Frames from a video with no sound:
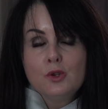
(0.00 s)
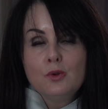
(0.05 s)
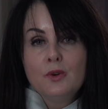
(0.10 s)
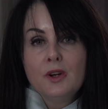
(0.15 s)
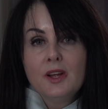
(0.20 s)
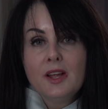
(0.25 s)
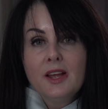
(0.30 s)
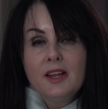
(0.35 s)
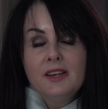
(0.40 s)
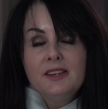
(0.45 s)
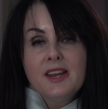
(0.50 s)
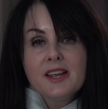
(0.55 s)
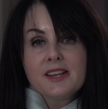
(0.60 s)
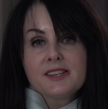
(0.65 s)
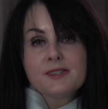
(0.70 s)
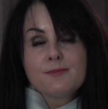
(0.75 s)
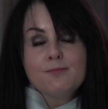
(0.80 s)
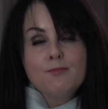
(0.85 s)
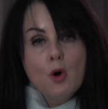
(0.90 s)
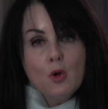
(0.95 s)
to you
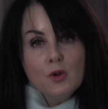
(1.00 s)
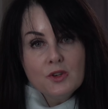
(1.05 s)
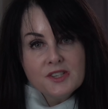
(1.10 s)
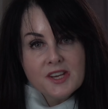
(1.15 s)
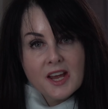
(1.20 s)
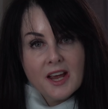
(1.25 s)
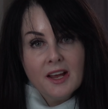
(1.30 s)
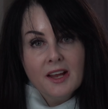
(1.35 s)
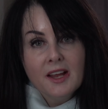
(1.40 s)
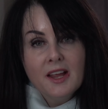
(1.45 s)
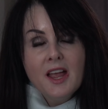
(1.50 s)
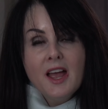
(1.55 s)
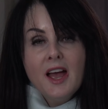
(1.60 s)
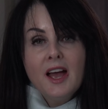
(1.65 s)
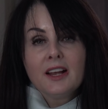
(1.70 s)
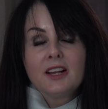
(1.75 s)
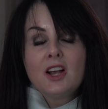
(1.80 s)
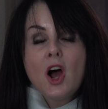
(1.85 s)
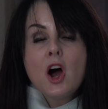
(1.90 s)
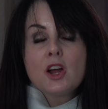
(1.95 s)
next Monday,
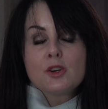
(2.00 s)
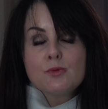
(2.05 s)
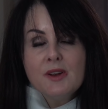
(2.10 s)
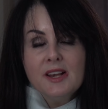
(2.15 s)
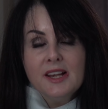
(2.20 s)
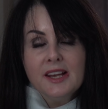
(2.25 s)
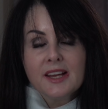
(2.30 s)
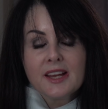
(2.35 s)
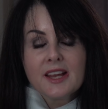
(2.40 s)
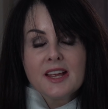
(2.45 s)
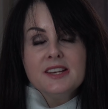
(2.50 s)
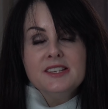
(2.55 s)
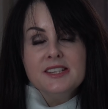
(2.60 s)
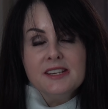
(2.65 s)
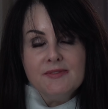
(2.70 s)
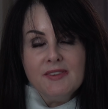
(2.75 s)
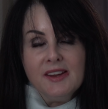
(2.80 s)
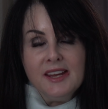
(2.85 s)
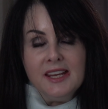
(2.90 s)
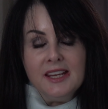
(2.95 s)
God willing,
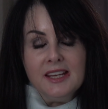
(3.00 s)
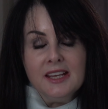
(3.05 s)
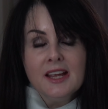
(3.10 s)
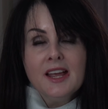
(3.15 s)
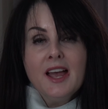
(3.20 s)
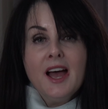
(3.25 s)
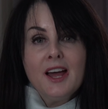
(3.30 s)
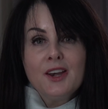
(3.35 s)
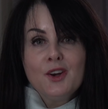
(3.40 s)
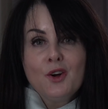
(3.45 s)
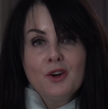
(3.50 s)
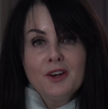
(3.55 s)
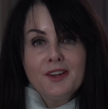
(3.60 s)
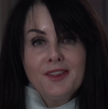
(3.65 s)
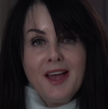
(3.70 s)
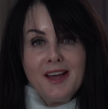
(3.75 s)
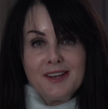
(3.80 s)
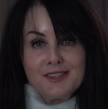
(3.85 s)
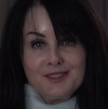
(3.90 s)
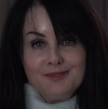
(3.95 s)
DV and all
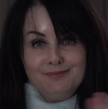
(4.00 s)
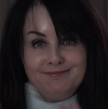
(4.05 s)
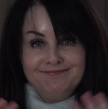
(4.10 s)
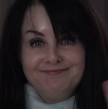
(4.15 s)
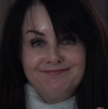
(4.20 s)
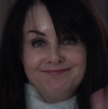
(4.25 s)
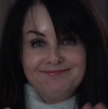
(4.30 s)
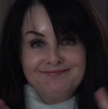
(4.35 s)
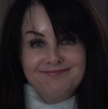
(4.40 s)
of that.